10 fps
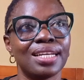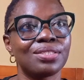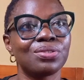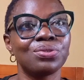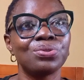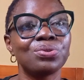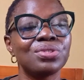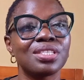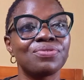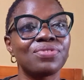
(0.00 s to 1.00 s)
that you
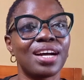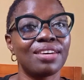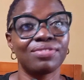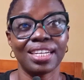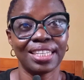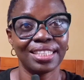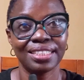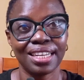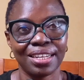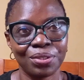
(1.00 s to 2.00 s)
don't even have an
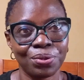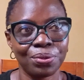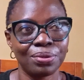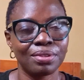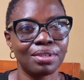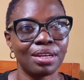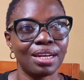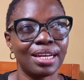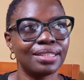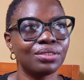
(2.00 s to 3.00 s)
idea at all,
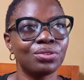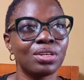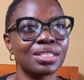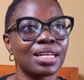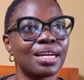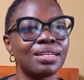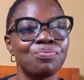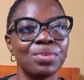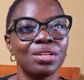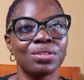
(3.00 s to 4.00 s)
and you just carry
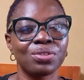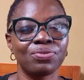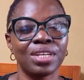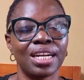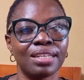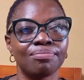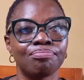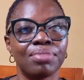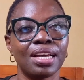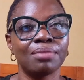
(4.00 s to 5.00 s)
millions of naira,
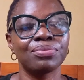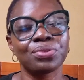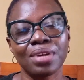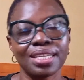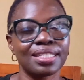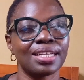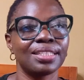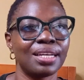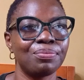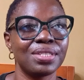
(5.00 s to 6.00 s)
PM, to go and
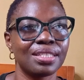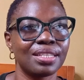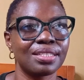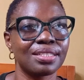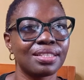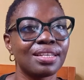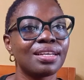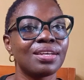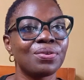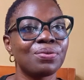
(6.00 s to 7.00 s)
start that business.
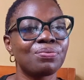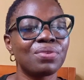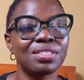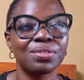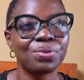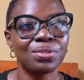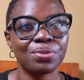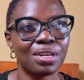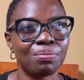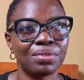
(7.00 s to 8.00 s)
What is going
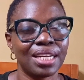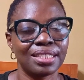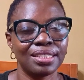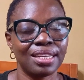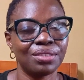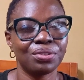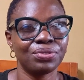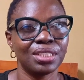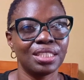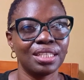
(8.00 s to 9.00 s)
to happen at the end
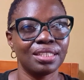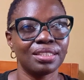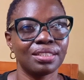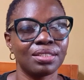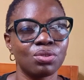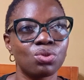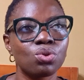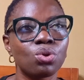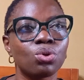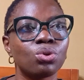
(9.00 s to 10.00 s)
of the day?
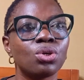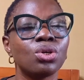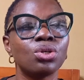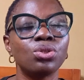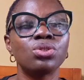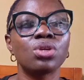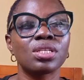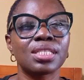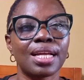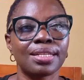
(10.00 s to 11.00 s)
So you
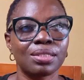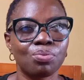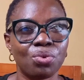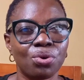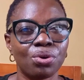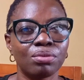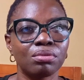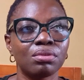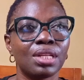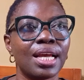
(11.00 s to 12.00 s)
just start small.
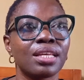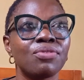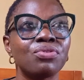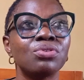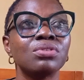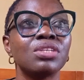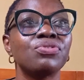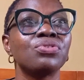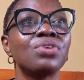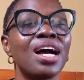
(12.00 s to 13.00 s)
Like even
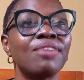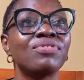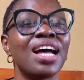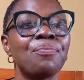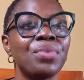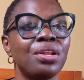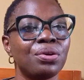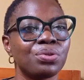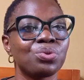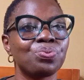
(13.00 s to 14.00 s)
if you have that
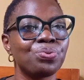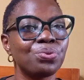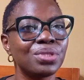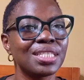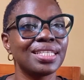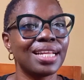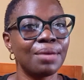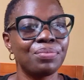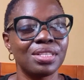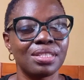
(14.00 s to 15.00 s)
millions to put in
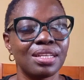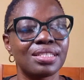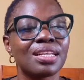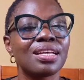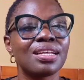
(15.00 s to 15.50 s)
that business,